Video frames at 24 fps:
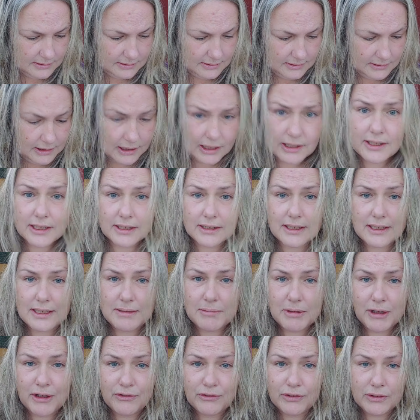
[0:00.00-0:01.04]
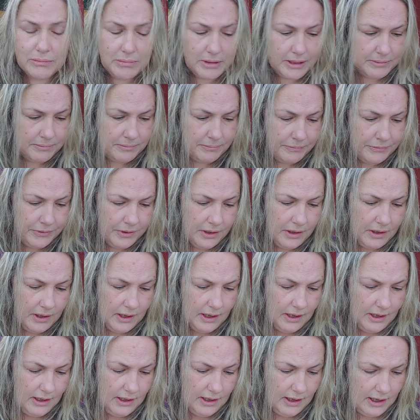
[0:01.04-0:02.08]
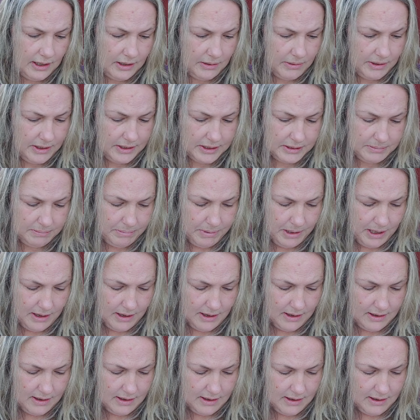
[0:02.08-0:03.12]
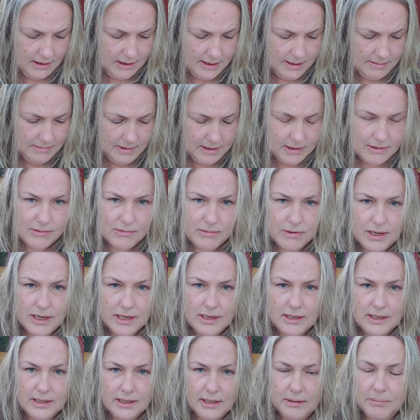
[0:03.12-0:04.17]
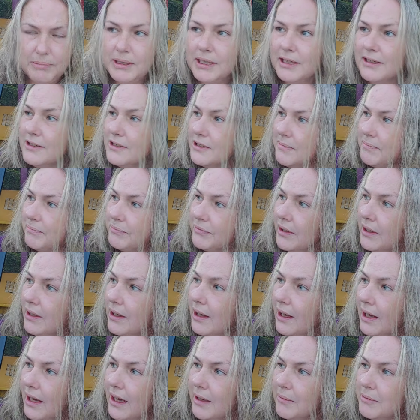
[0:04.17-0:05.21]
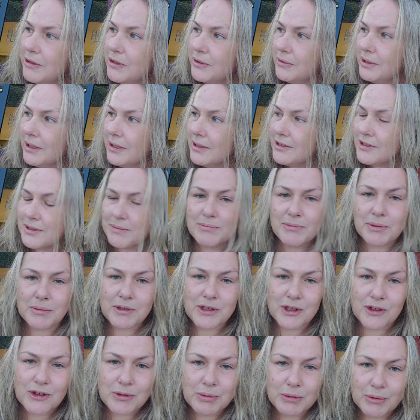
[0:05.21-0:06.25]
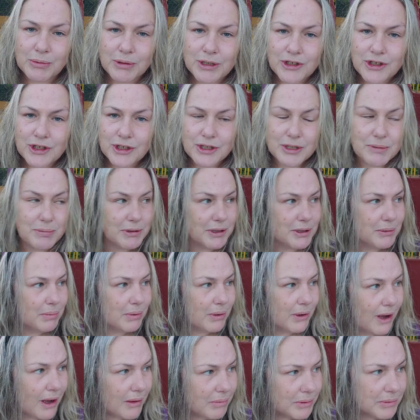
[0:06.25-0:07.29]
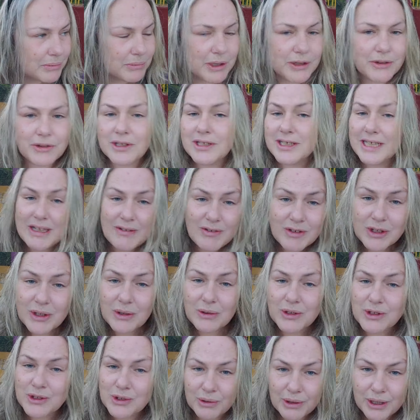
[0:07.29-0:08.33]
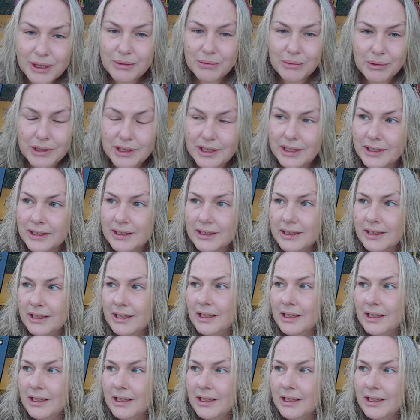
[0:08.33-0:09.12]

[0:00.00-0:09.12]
You'll all get the email from me. Anyways, but I'm going to read, because I've been doing some unsearchable riches, but the problem with it, even though it's great reading,